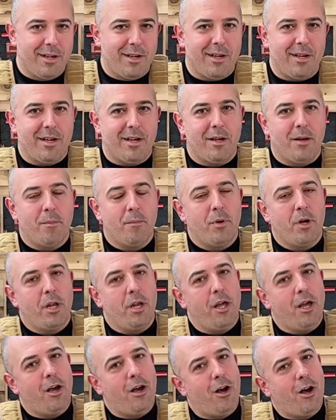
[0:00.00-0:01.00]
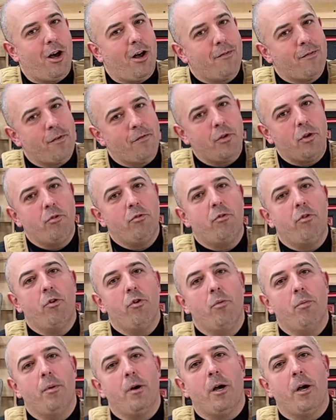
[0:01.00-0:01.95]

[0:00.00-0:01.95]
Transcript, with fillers: But off of YouTube,